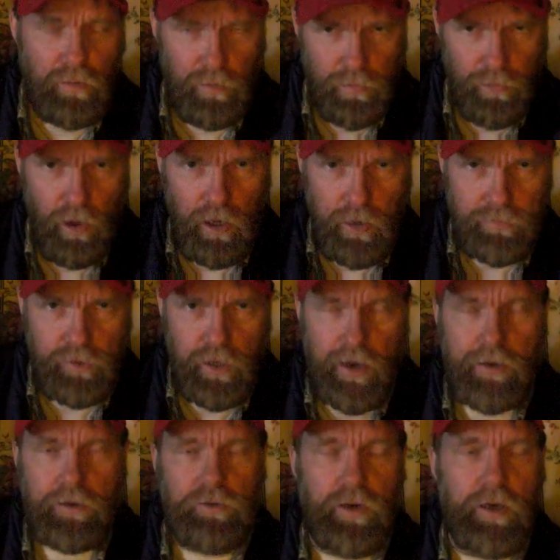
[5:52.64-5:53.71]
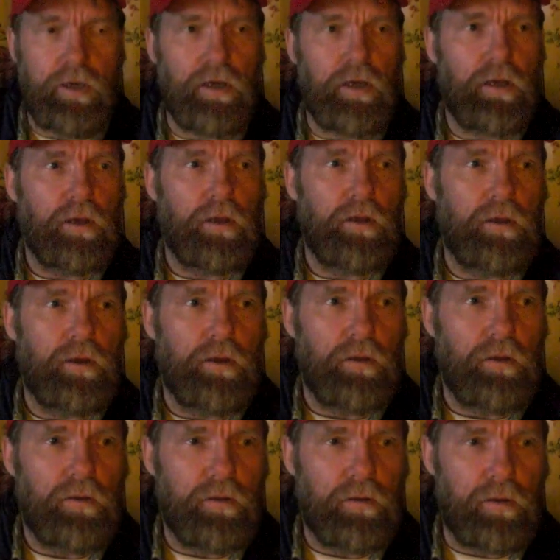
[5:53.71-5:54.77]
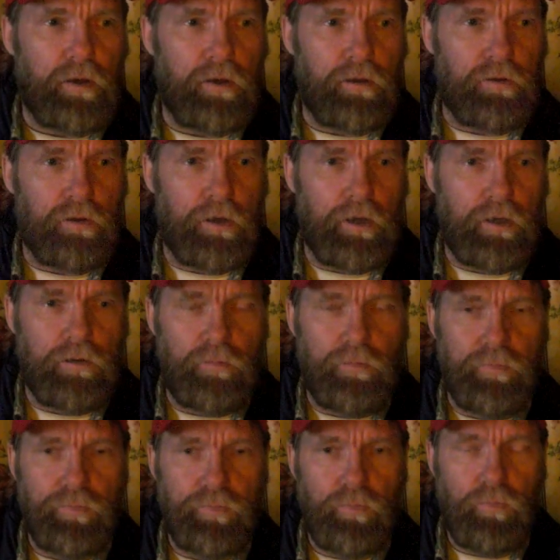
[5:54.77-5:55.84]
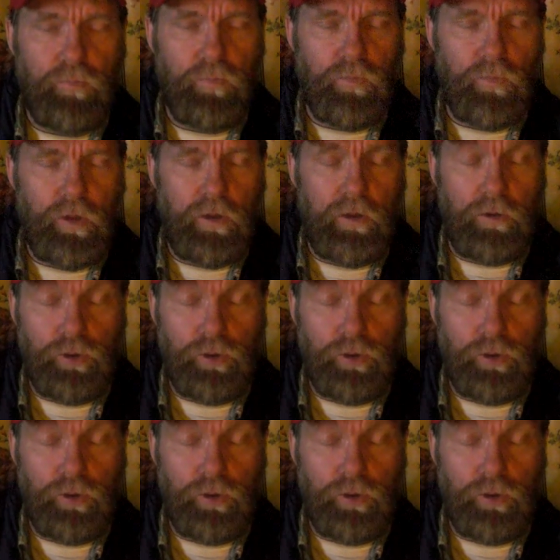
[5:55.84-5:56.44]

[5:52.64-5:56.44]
thought of science, right? And you know,